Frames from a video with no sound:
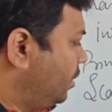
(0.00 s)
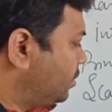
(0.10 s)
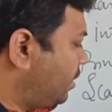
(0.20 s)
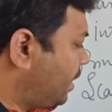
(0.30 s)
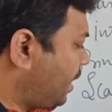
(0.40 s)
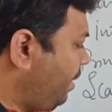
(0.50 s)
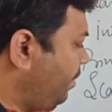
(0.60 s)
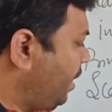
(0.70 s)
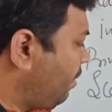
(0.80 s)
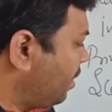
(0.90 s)
So that
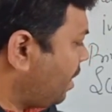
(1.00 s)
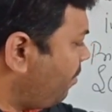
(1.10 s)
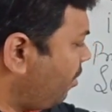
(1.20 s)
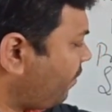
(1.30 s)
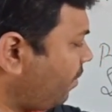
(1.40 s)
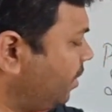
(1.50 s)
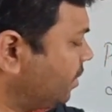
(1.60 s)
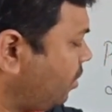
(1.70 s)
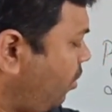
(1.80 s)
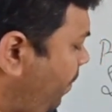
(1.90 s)
time it will come out from
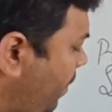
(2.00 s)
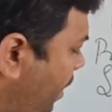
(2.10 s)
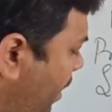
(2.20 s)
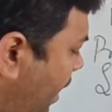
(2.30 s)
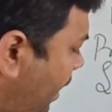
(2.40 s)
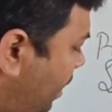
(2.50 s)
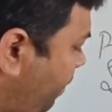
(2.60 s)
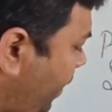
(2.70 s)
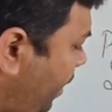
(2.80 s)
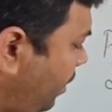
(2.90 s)
this loop
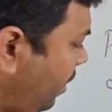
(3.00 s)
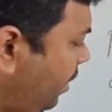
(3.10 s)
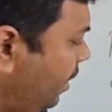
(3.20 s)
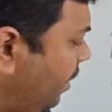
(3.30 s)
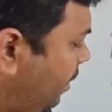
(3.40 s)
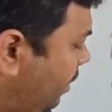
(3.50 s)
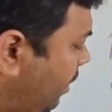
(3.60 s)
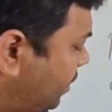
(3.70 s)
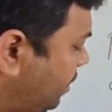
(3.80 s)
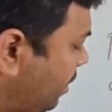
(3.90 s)
and print
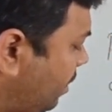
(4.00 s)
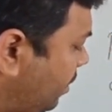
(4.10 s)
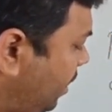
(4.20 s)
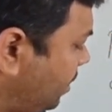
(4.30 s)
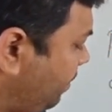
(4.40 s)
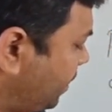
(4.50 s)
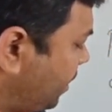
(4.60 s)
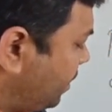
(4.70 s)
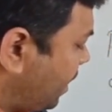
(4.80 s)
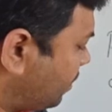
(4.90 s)
this
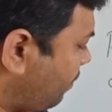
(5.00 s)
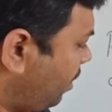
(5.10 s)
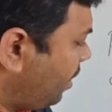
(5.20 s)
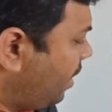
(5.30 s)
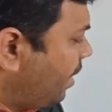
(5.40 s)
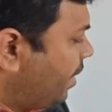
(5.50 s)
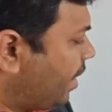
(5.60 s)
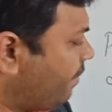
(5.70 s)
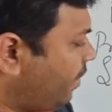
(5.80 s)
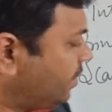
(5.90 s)
message as what?
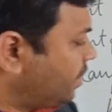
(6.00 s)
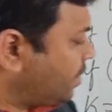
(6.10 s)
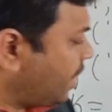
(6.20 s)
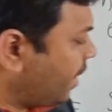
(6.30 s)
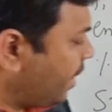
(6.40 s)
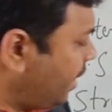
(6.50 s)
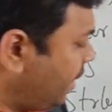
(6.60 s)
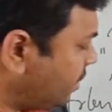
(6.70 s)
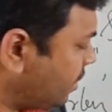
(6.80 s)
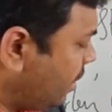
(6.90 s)
Reverse string
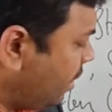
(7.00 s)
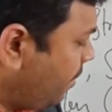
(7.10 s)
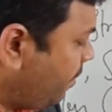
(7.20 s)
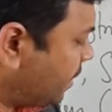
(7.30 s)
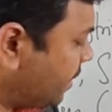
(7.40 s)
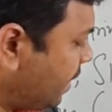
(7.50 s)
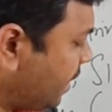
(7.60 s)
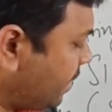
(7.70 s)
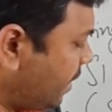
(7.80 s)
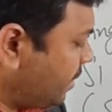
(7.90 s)
is
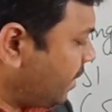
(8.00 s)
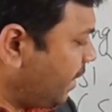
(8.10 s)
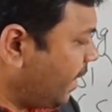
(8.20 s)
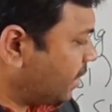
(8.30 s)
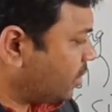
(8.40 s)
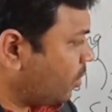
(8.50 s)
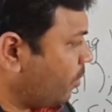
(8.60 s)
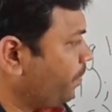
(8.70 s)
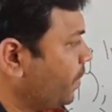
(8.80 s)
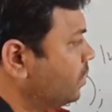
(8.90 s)
percentages
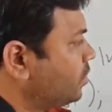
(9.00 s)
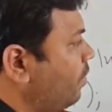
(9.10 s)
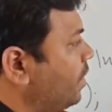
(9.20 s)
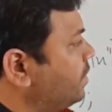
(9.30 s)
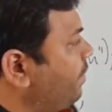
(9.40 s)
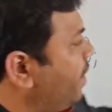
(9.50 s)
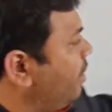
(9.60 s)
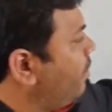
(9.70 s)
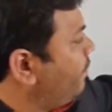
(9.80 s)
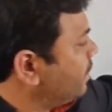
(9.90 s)
ES2. So what is the
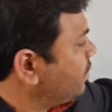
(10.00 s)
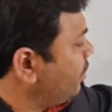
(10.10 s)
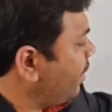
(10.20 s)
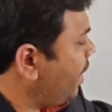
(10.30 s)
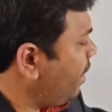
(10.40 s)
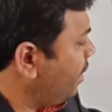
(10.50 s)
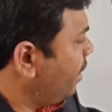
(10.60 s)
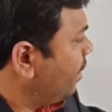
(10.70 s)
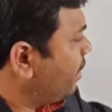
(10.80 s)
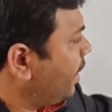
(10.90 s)
value of S2
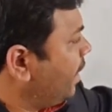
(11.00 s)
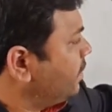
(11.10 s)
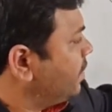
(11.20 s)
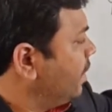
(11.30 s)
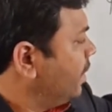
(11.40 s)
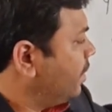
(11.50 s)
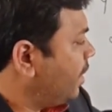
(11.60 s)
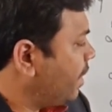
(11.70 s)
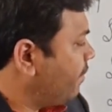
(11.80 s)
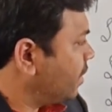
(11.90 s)
here? That is
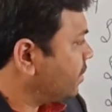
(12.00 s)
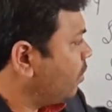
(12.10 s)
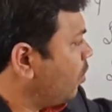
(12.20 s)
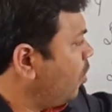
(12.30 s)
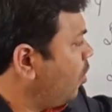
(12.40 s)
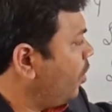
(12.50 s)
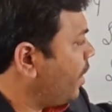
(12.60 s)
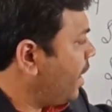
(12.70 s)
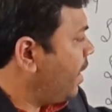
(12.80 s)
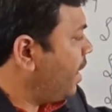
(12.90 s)
the reverse
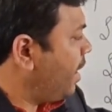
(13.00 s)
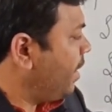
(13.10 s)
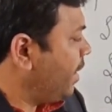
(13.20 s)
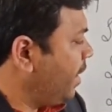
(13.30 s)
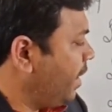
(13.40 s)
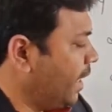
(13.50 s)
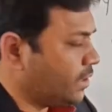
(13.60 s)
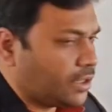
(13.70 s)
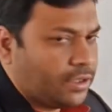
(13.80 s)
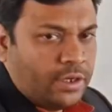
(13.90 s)

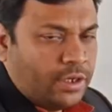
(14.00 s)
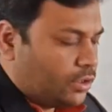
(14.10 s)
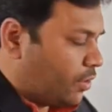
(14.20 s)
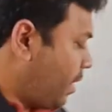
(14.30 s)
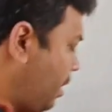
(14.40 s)
OLLEH. So it